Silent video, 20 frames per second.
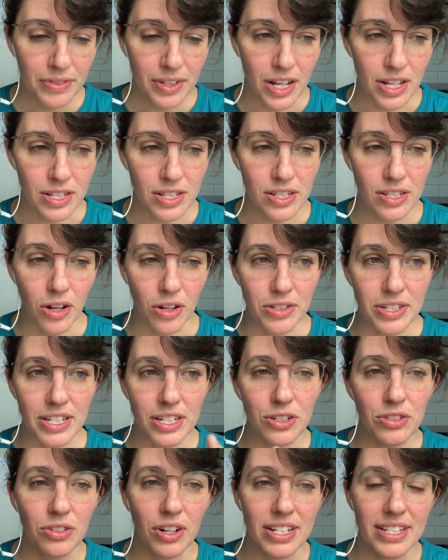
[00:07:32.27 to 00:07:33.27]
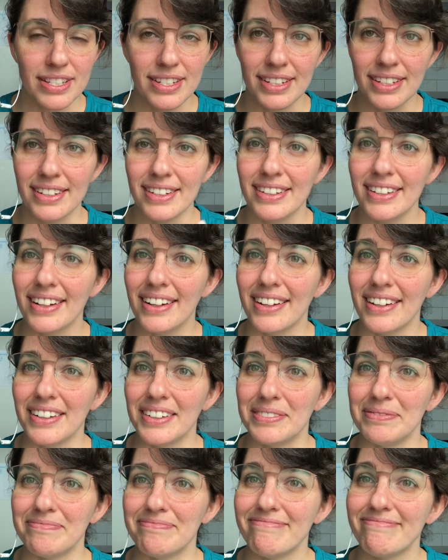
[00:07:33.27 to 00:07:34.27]
a salt-encrusted
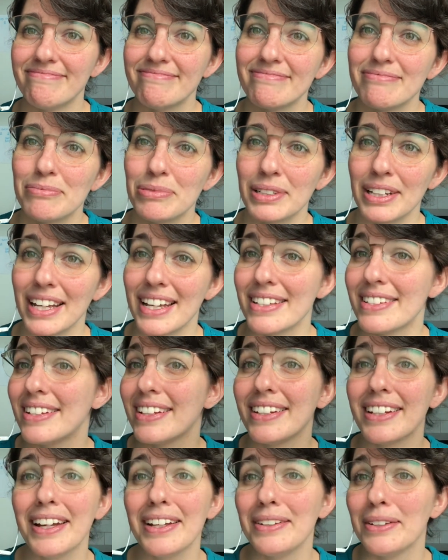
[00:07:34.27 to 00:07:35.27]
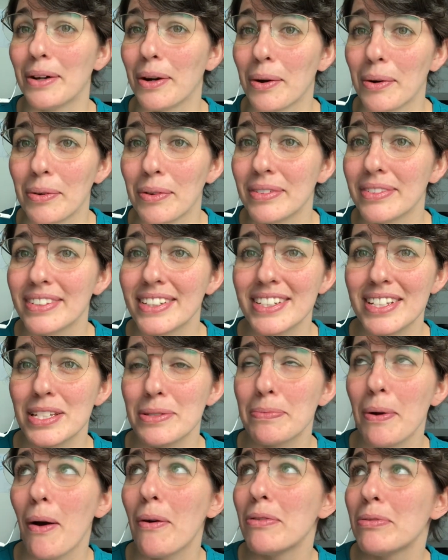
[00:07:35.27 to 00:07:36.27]
plate, and I know this
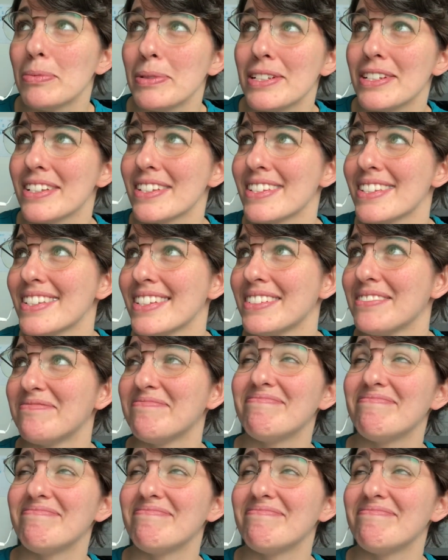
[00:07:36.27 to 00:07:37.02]
is probably just